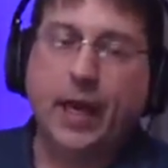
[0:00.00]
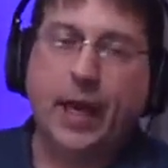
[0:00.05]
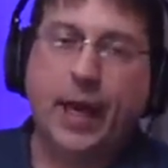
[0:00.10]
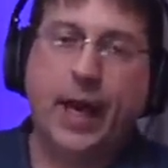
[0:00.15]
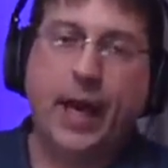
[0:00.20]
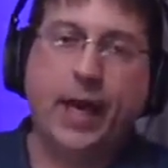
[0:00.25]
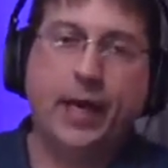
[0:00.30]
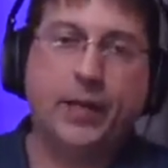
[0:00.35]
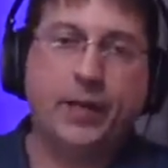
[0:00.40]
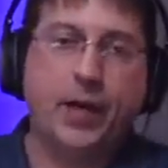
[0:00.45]

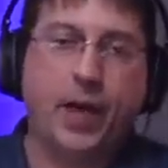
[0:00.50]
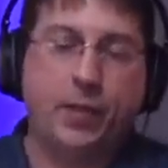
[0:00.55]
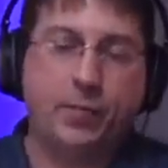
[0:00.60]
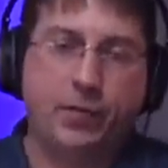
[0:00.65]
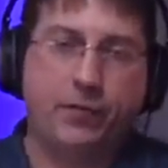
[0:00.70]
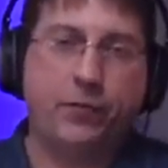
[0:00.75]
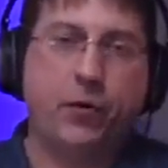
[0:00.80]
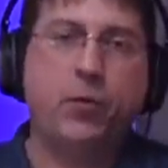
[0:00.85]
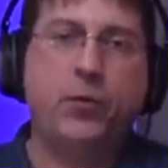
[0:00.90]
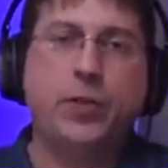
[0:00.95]
And
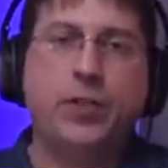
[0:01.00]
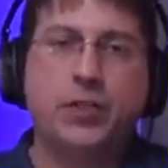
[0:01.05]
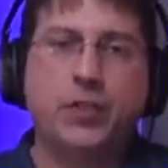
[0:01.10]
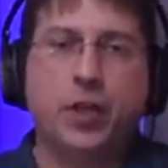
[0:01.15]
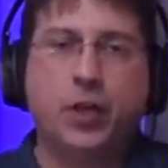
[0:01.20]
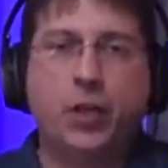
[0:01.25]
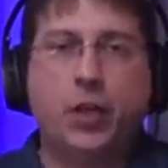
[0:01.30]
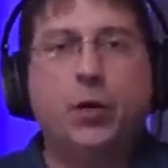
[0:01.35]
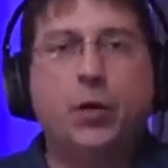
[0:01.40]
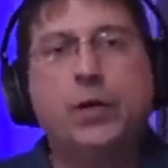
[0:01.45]
before we
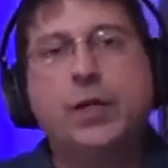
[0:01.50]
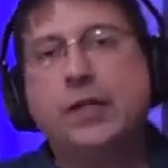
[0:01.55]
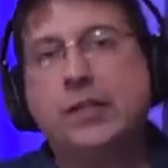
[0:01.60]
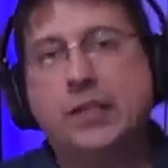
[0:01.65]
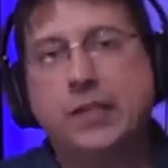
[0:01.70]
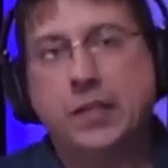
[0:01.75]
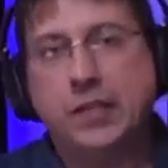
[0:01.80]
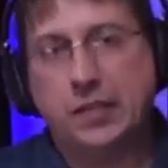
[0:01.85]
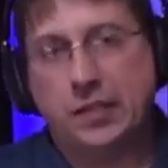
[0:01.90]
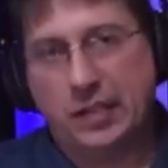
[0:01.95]
start going
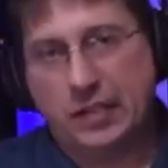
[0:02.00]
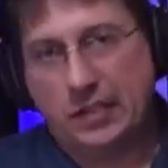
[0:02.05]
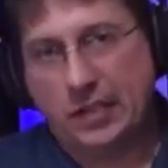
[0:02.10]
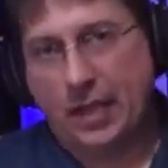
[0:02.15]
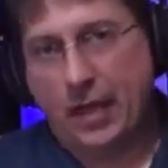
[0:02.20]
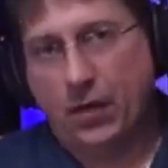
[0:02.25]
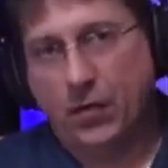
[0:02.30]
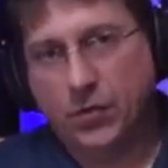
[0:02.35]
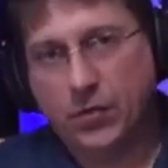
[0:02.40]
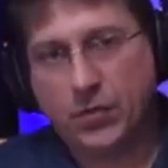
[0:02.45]
into the
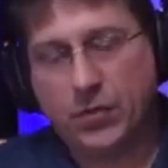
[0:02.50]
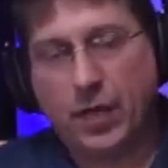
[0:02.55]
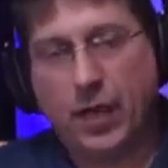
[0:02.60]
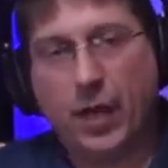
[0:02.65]
details,